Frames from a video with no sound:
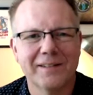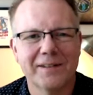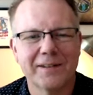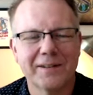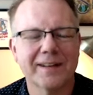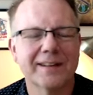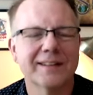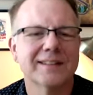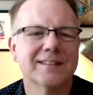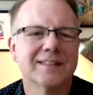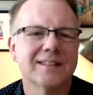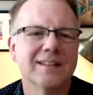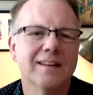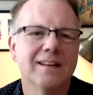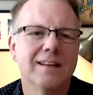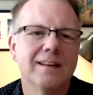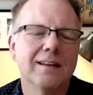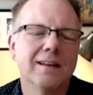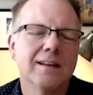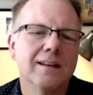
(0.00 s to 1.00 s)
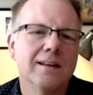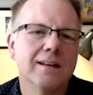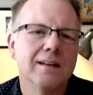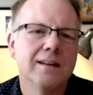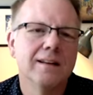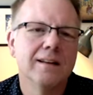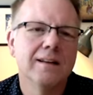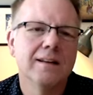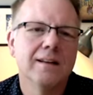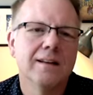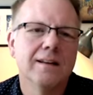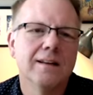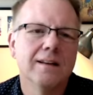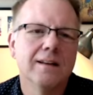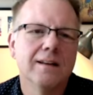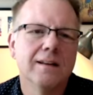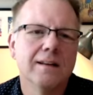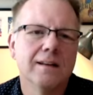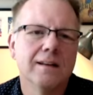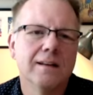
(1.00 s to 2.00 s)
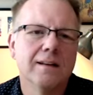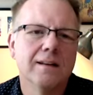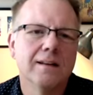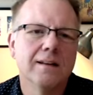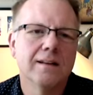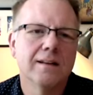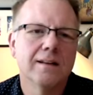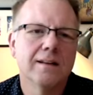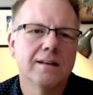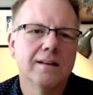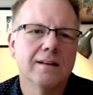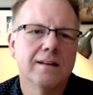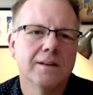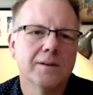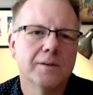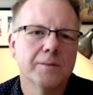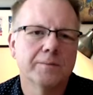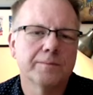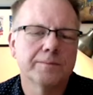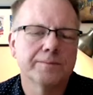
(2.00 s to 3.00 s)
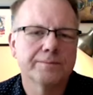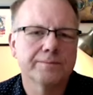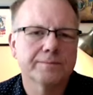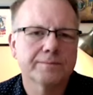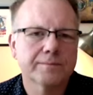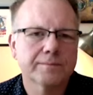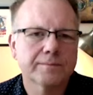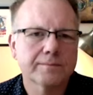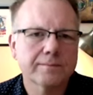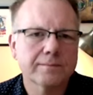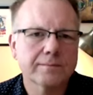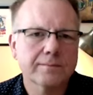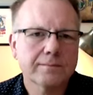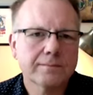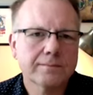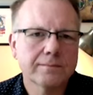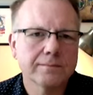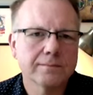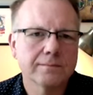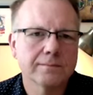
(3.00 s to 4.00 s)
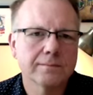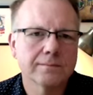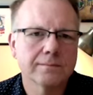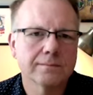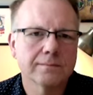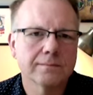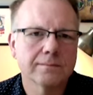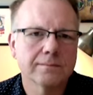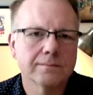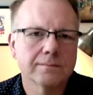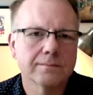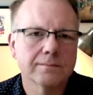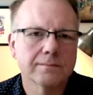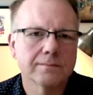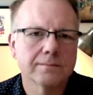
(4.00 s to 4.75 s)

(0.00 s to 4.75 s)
No words are spoken by the person on screen.